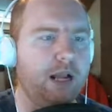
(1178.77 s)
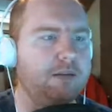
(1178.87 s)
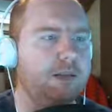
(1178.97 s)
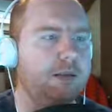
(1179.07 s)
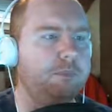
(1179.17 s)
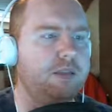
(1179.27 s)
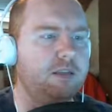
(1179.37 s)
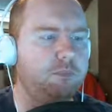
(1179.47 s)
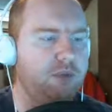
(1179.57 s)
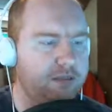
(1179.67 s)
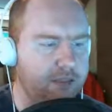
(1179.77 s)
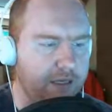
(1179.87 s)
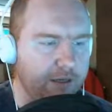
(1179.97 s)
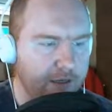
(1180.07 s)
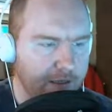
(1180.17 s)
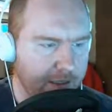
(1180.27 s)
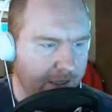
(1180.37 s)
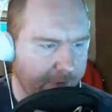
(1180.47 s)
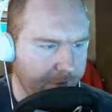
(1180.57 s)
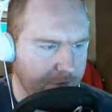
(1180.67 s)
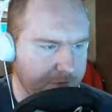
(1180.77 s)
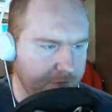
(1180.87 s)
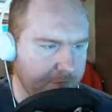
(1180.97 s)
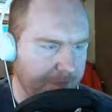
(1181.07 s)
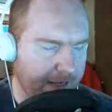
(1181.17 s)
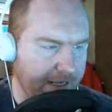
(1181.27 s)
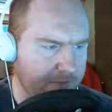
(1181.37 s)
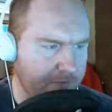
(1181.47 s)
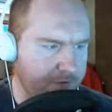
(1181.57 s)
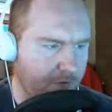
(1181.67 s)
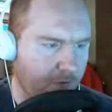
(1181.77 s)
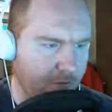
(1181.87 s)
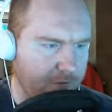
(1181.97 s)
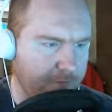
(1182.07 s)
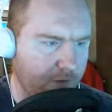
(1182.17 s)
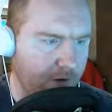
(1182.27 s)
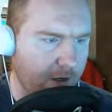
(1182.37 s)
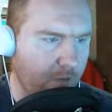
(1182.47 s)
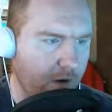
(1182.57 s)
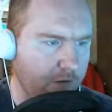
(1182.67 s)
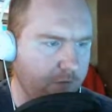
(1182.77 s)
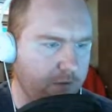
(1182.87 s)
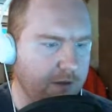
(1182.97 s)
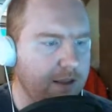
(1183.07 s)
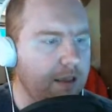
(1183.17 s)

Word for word: us a decent PC, and those are the, I guess those are the holes for uh, water cooling.